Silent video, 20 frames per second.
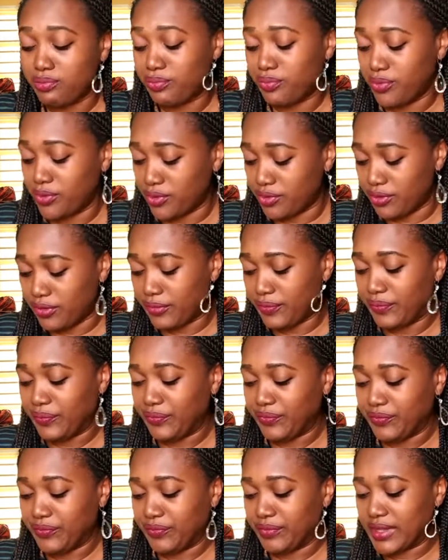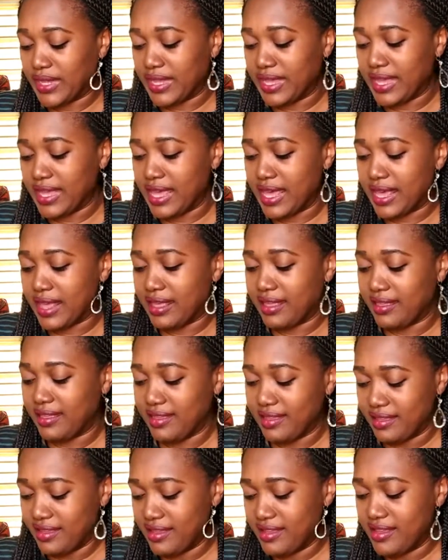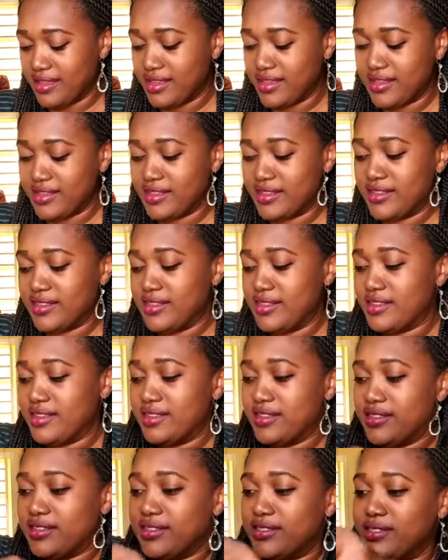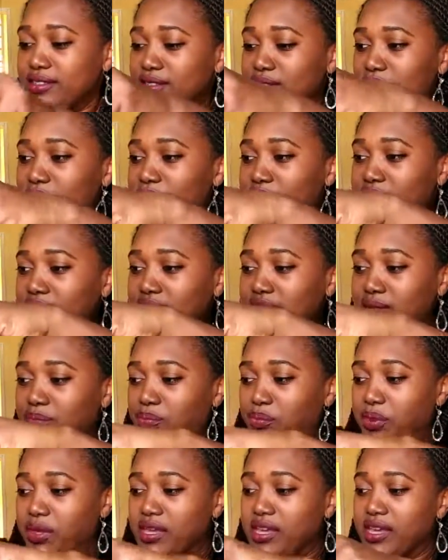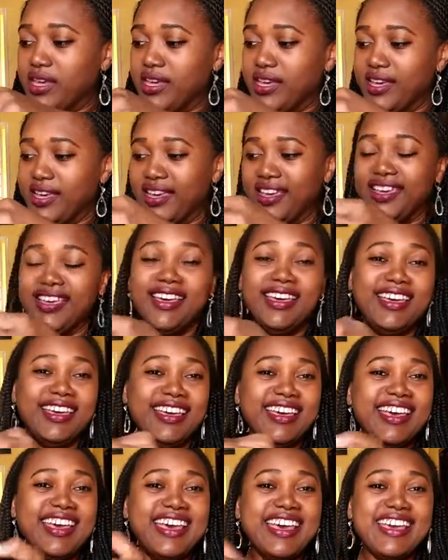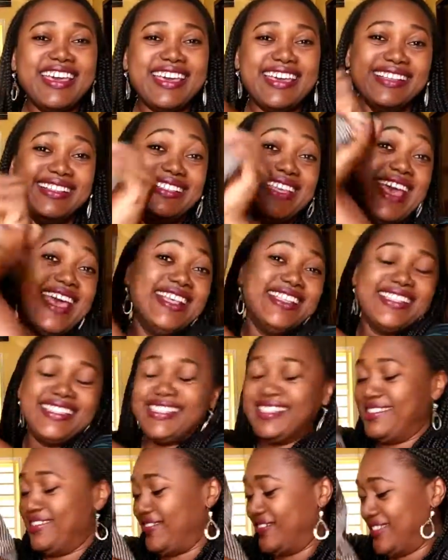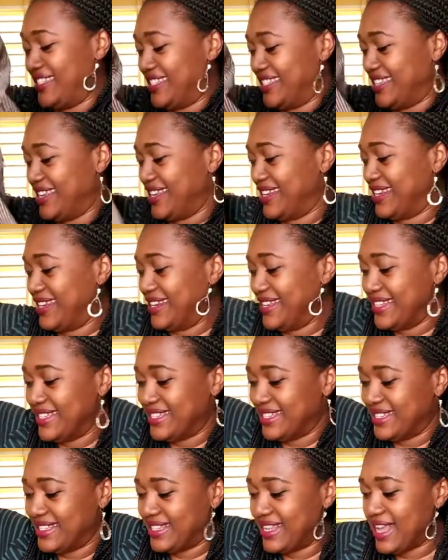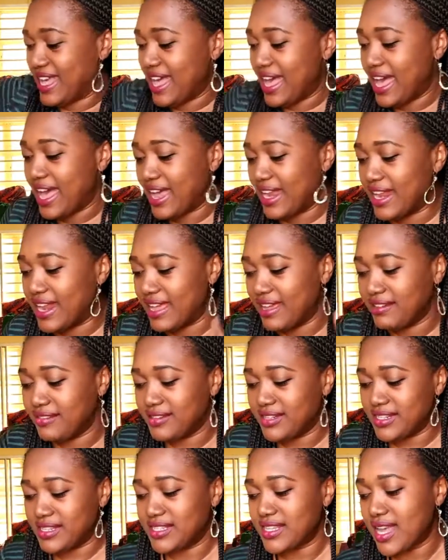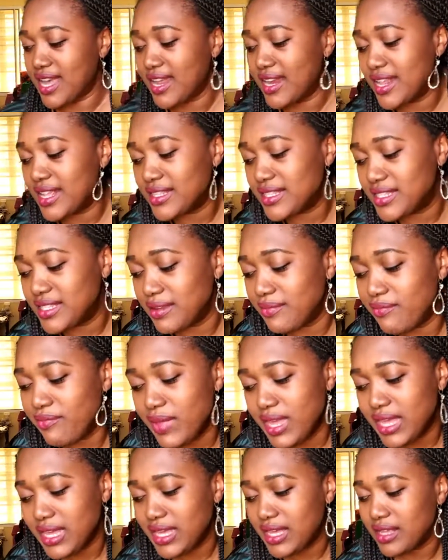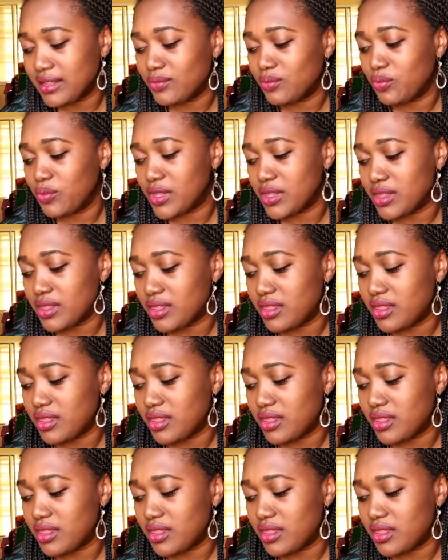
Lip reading: But yeah, it's going to be intensive to say the least. and I decided to make it with.